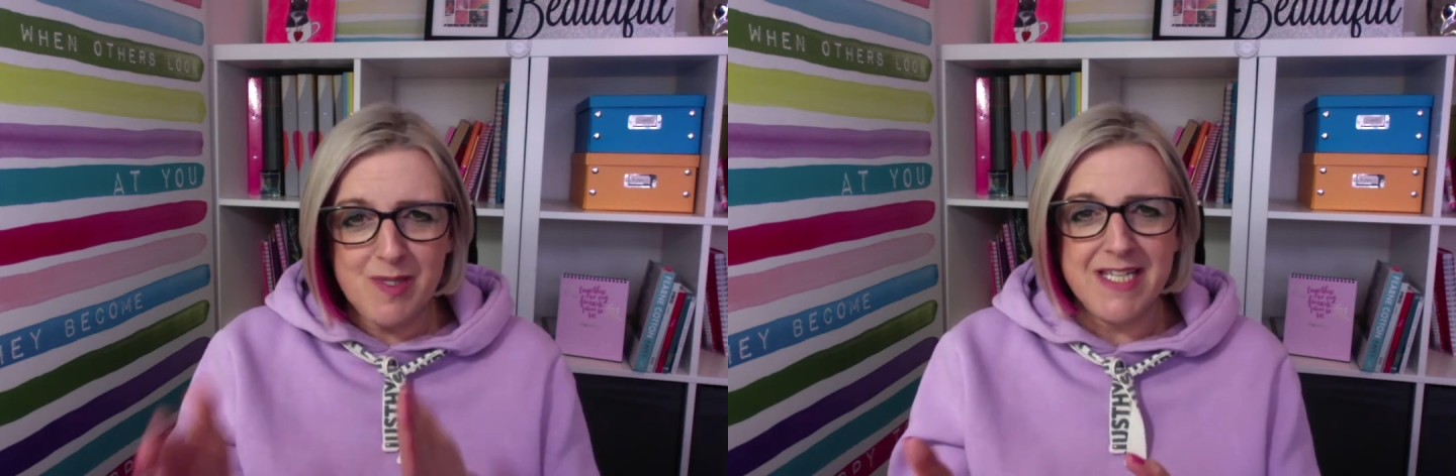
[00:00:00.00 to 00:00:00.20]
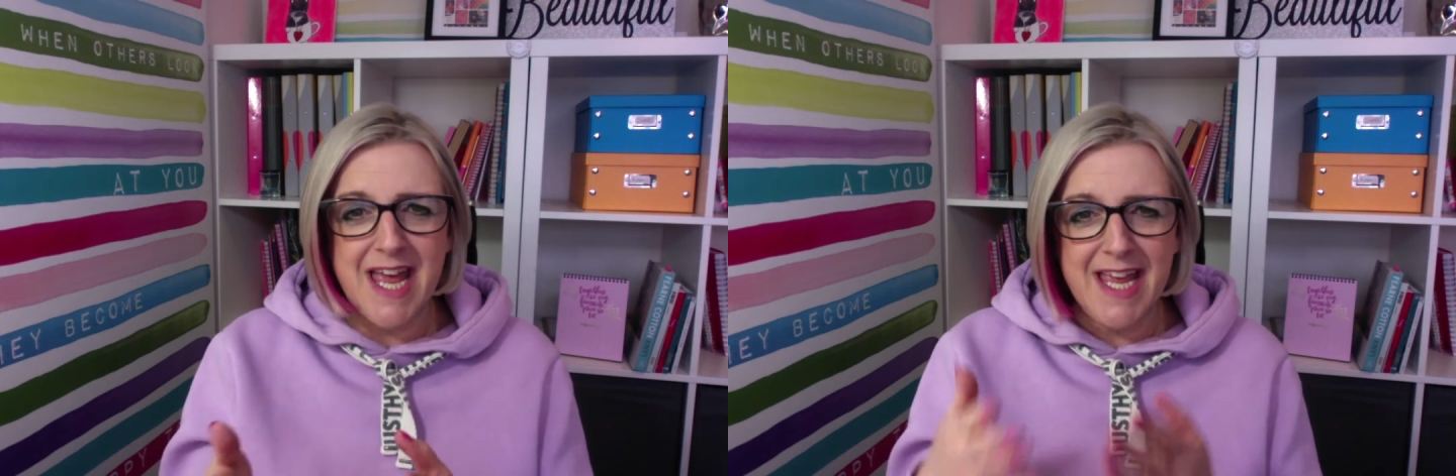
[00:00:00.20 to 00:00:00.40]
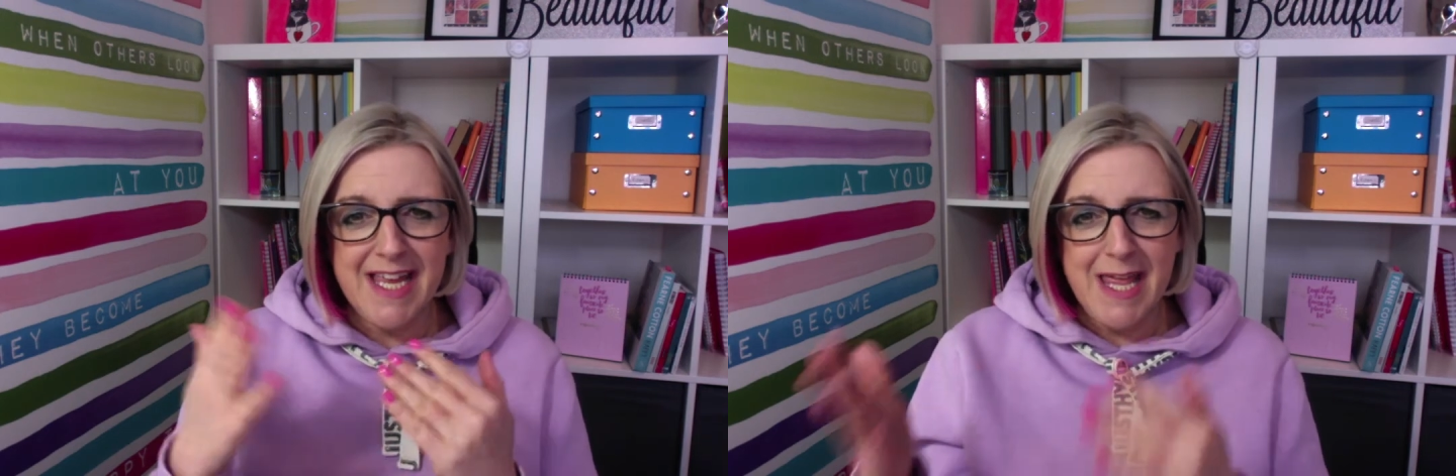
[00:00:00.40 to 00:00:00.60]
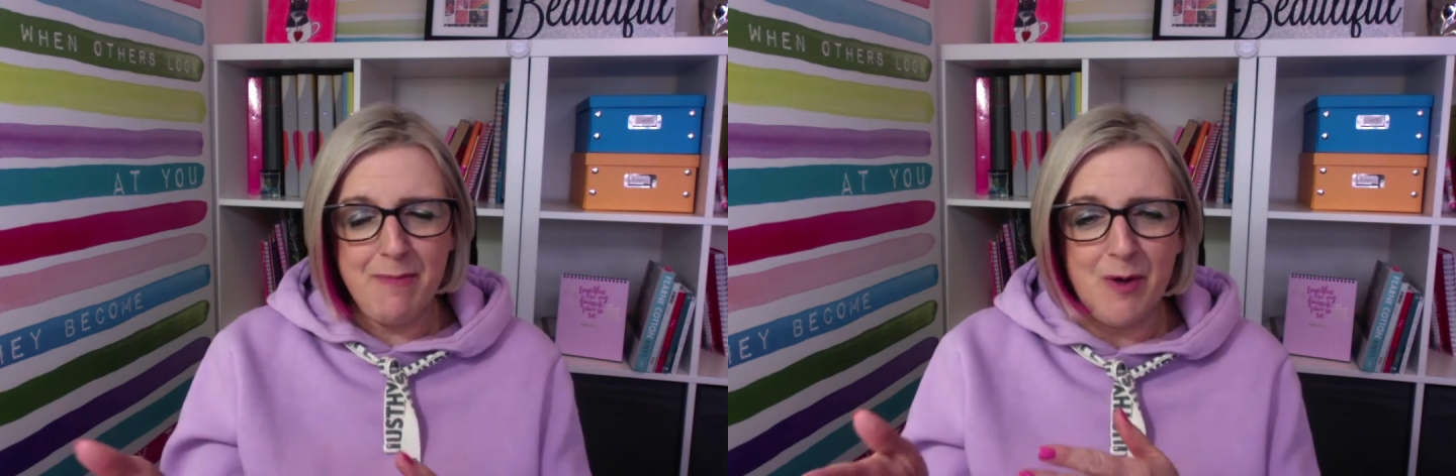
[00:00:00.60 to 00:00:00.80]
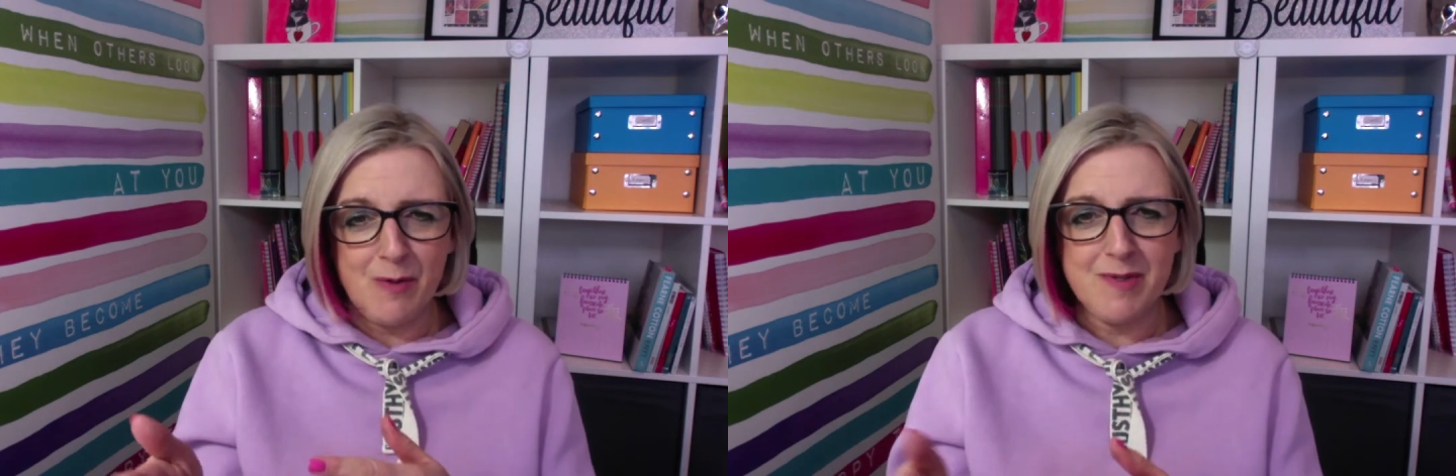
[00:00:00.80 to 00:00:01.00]
to date and
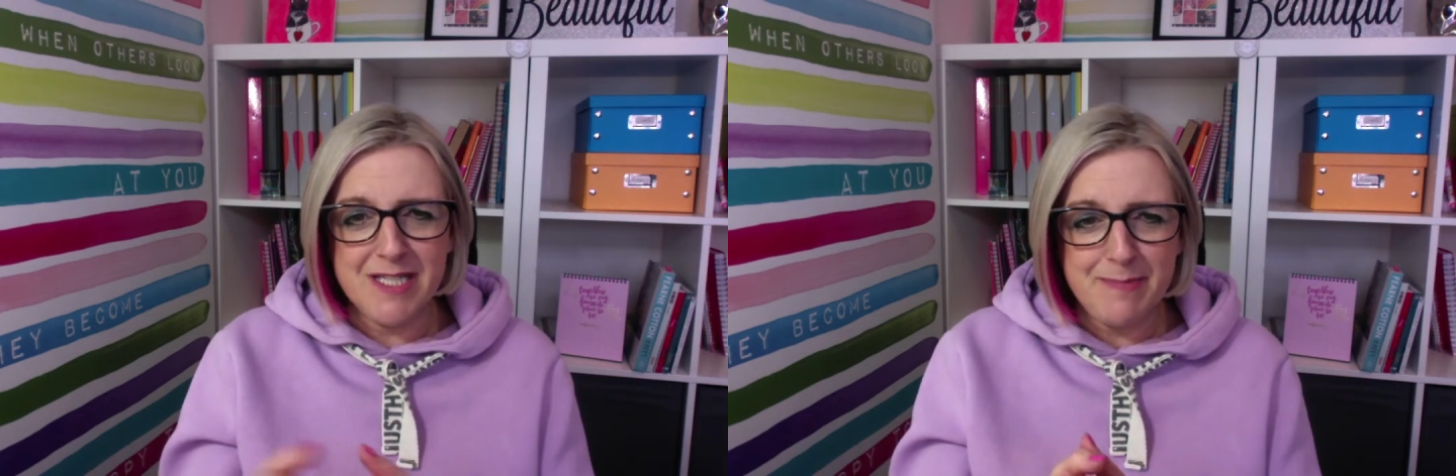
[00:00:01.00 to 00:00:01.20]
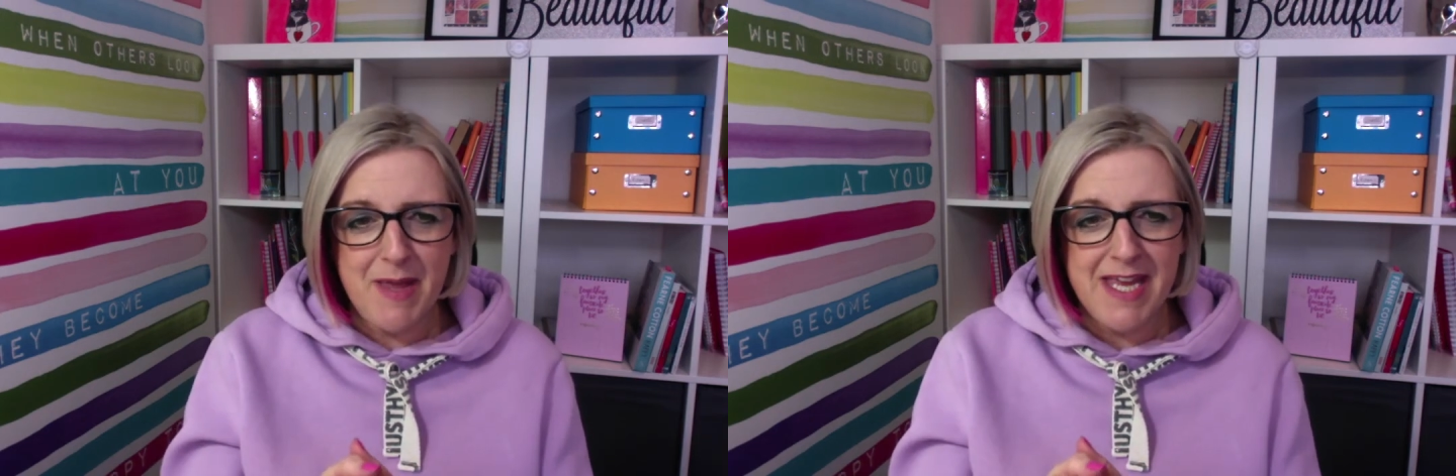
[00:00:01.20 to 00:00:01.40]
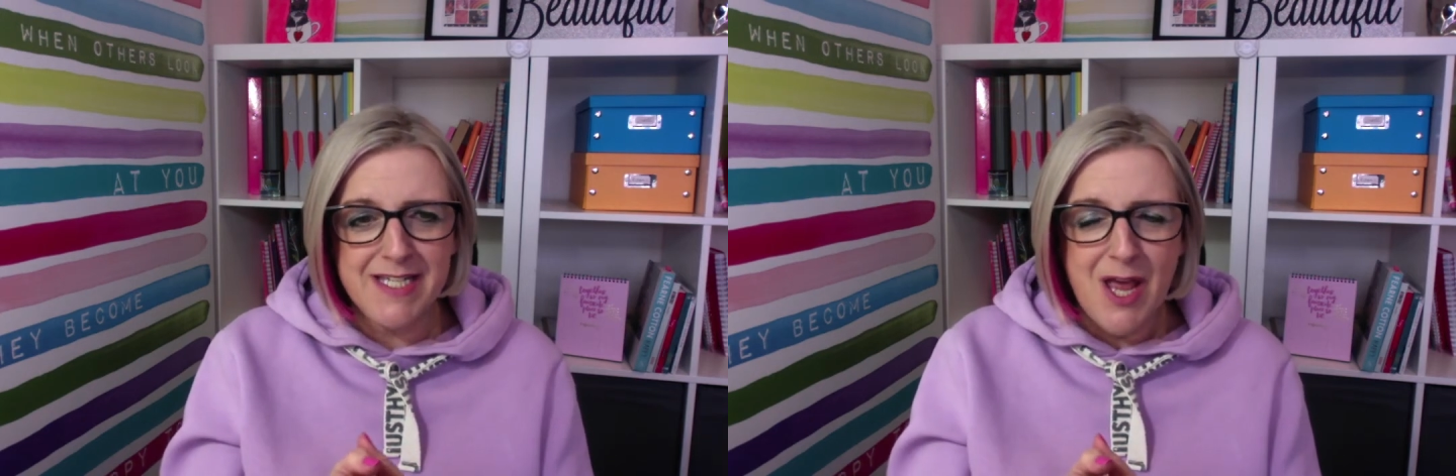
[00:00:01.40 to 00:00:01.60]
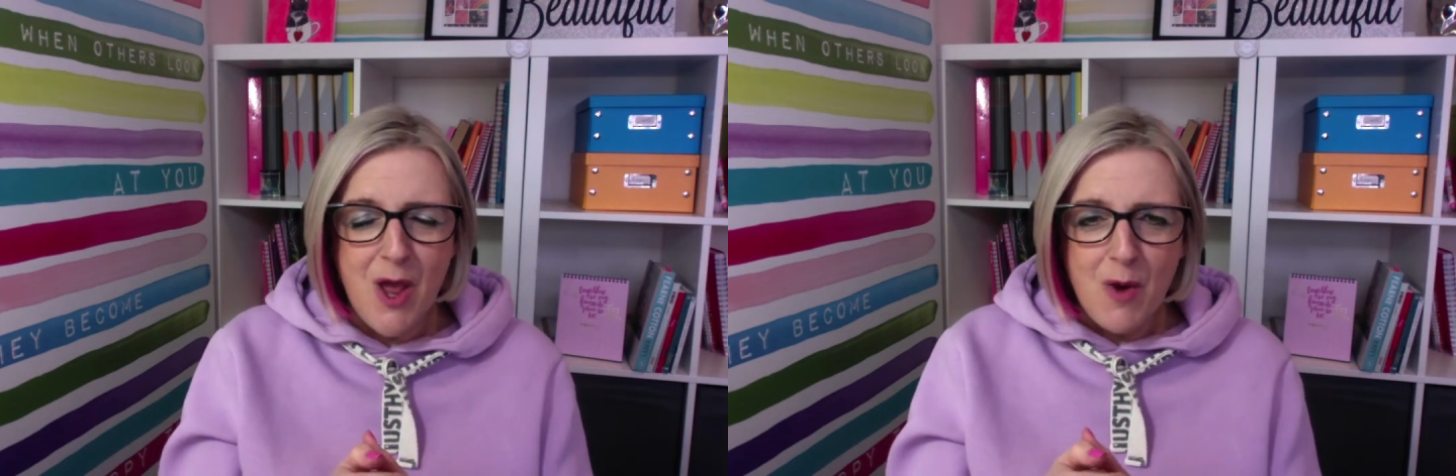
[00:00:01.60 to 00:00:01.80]
keeping up to speed